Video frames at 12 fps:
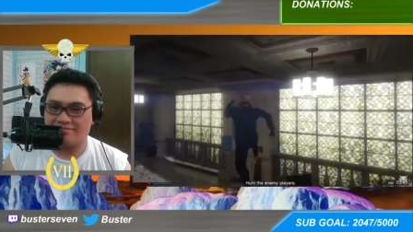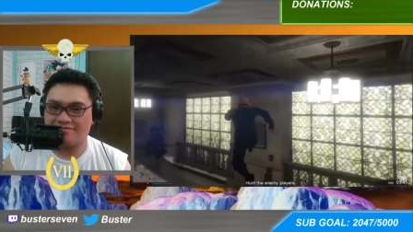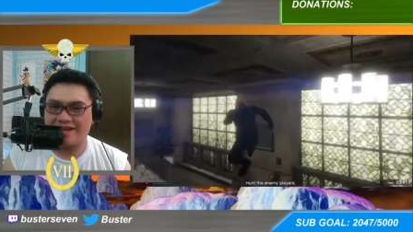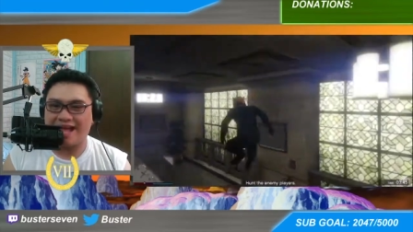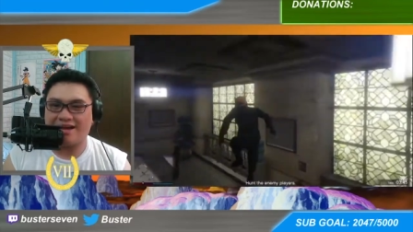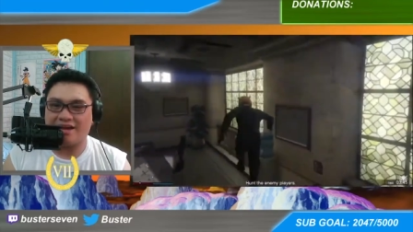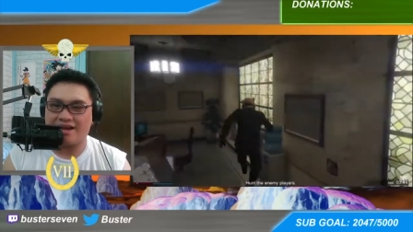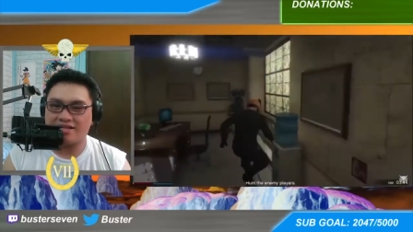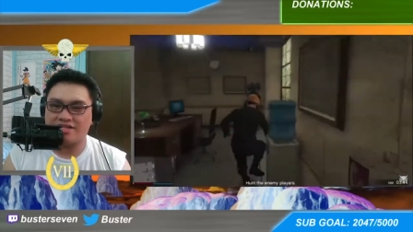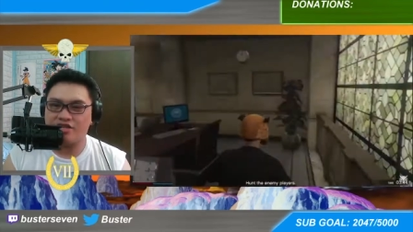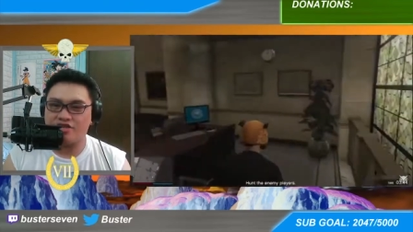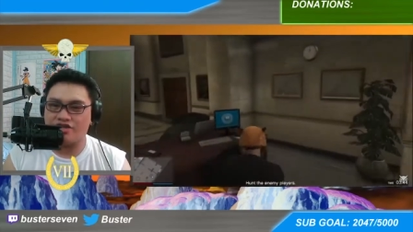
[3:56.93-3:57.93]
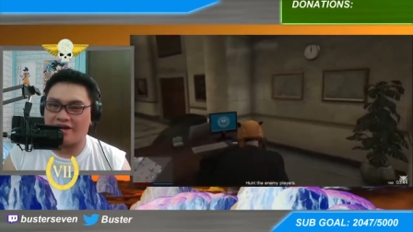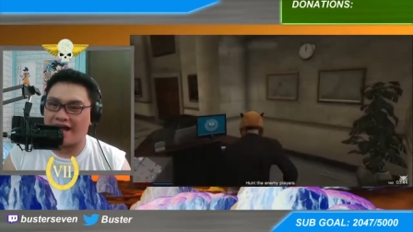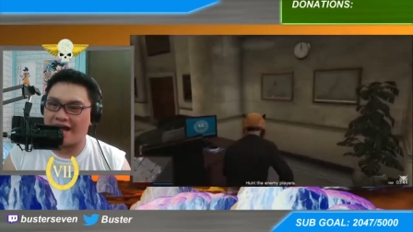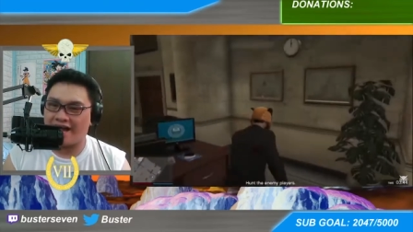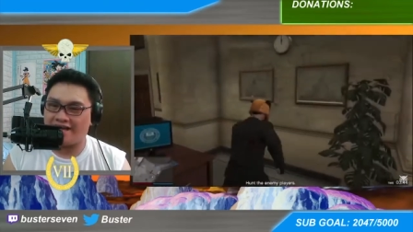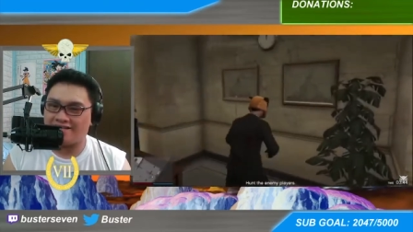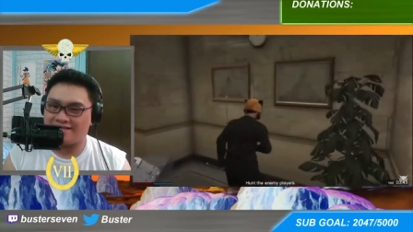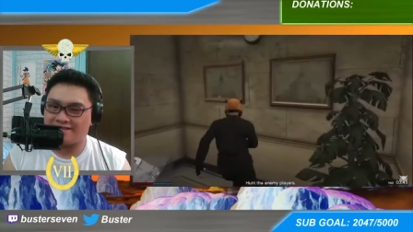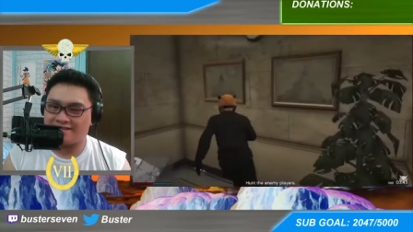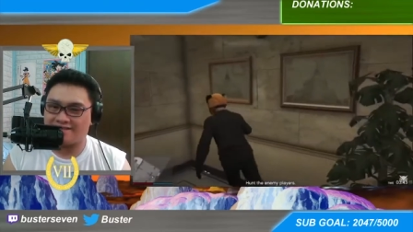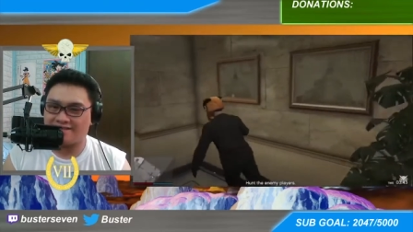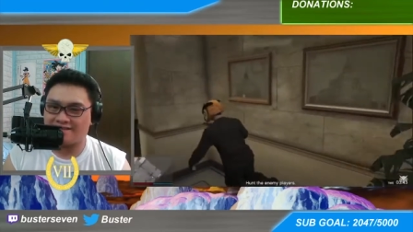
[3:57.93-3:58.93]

Vanoss, use your eyes.